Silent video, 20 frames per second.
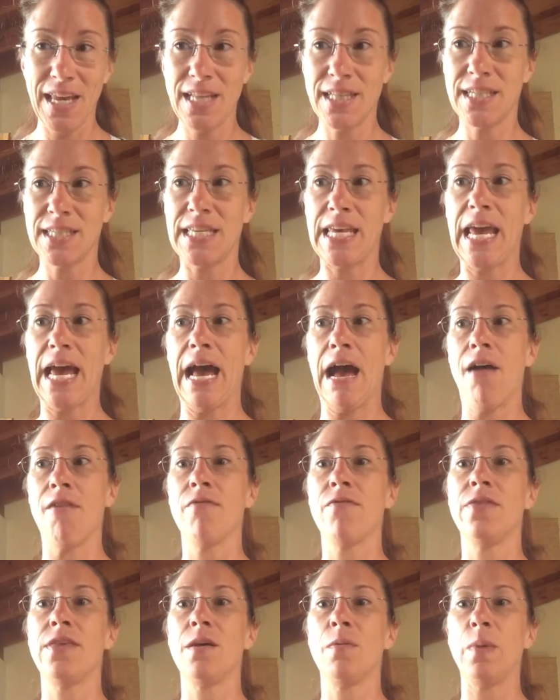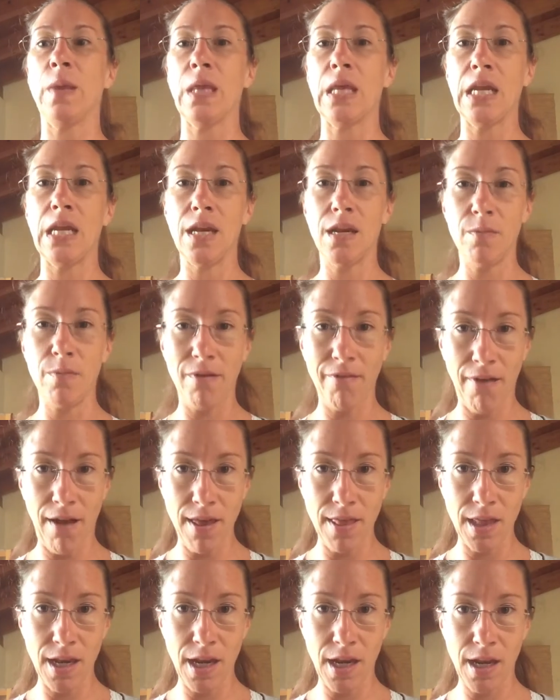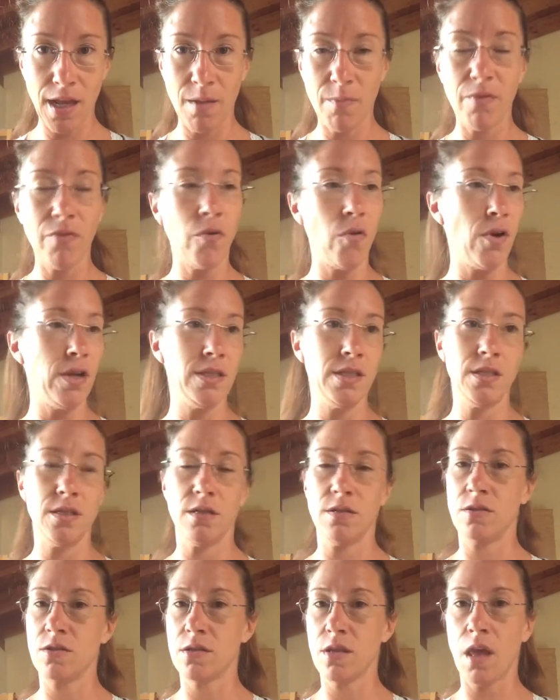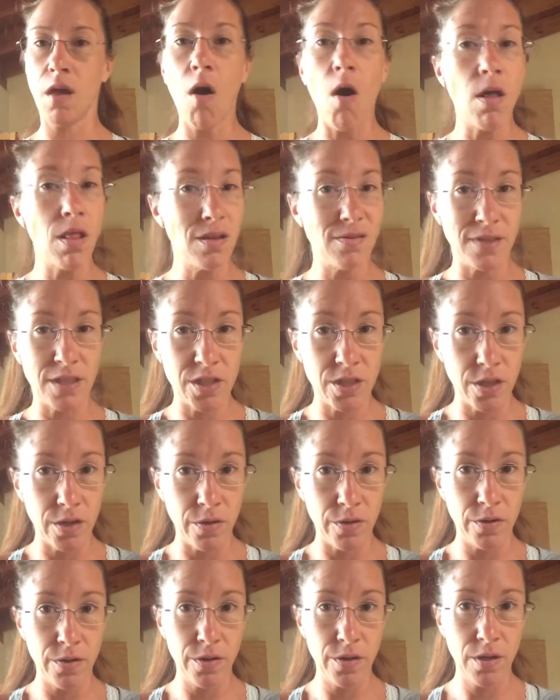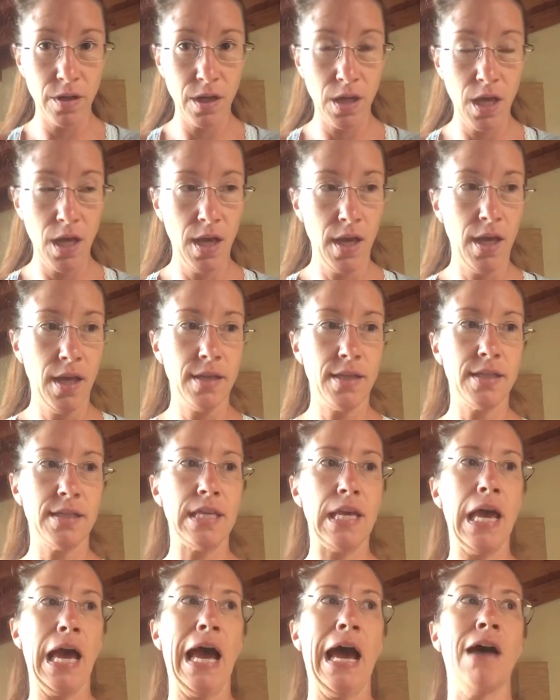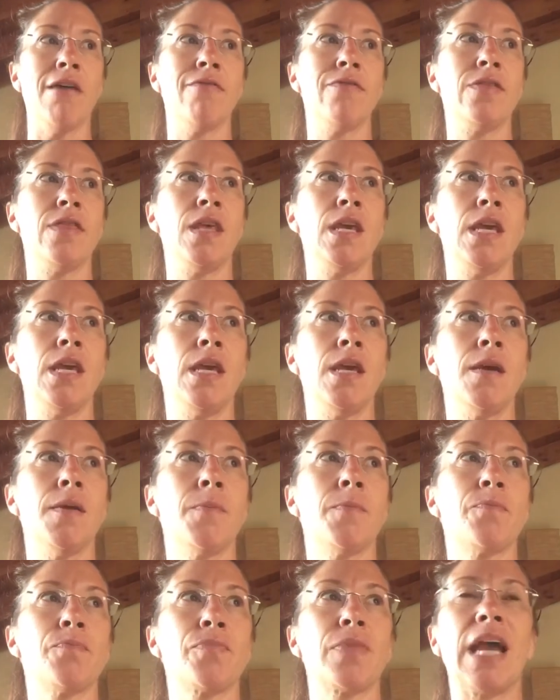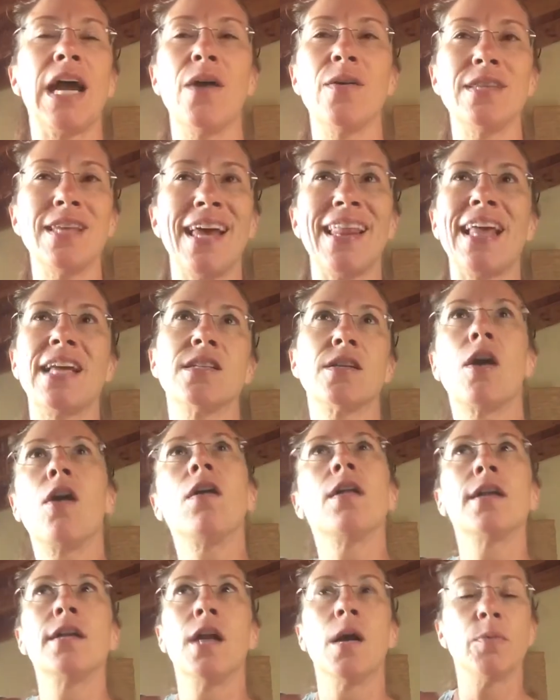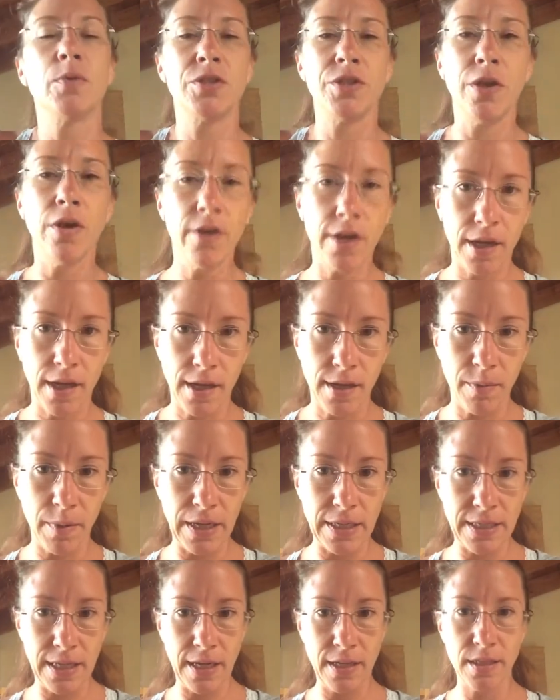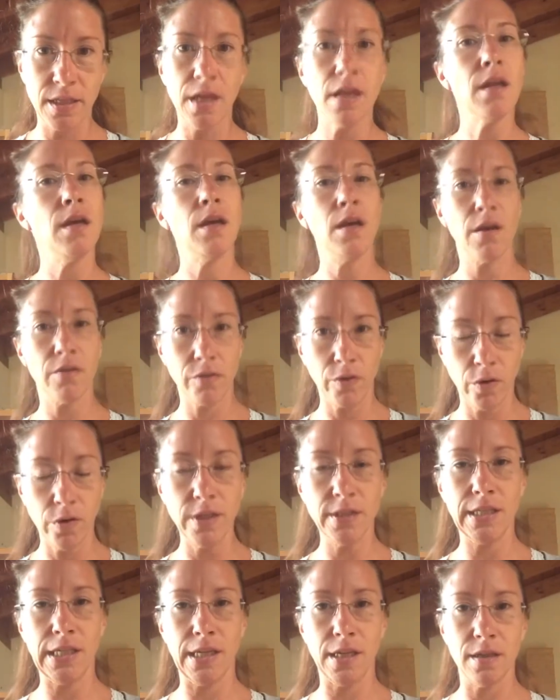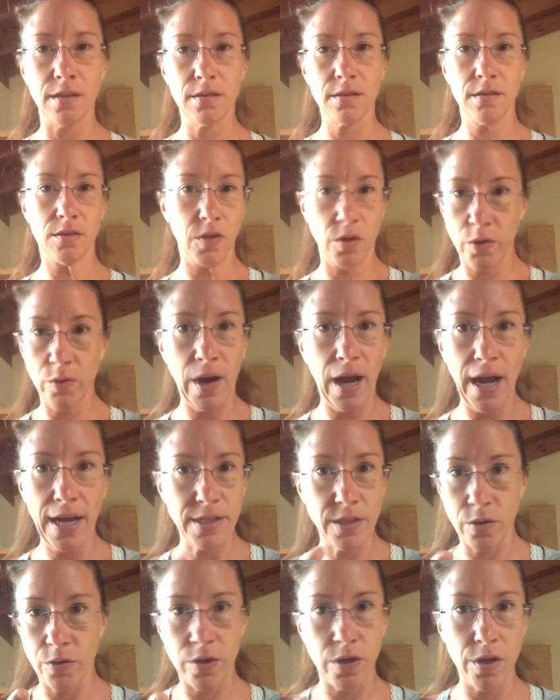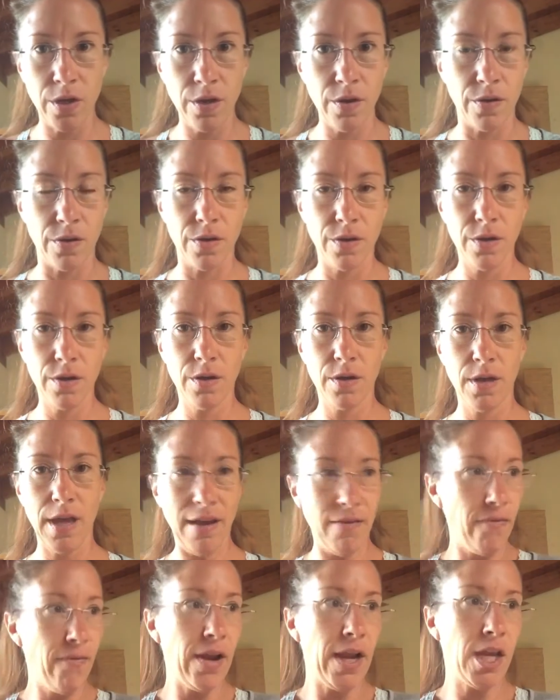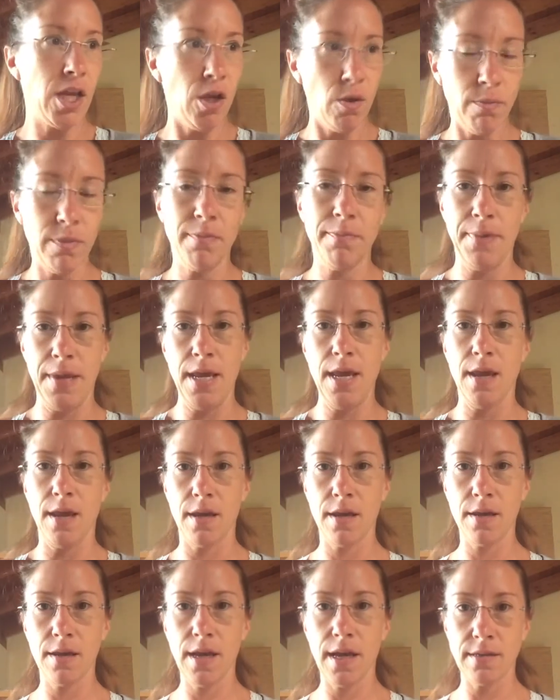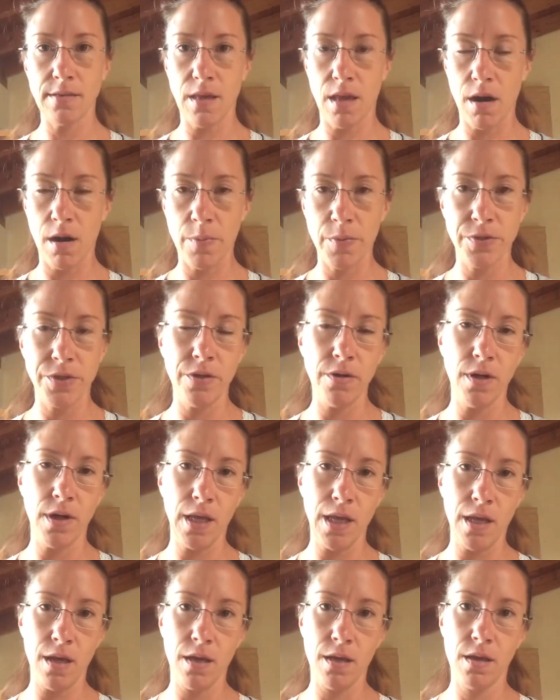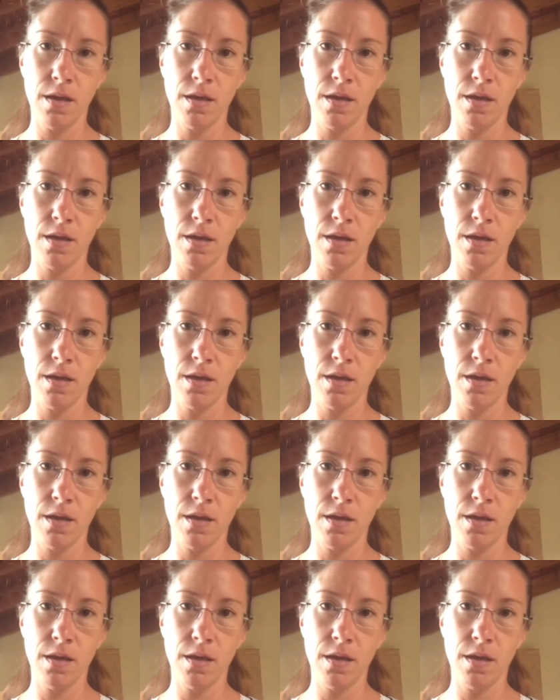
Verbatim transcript: Does he have the ability to be violent in him? Of course he does, just like all of us do. Does he have the I would I like to call it an opportunity to be addicted? Of course he does. So do I, so do you. Every human being has that opportunity.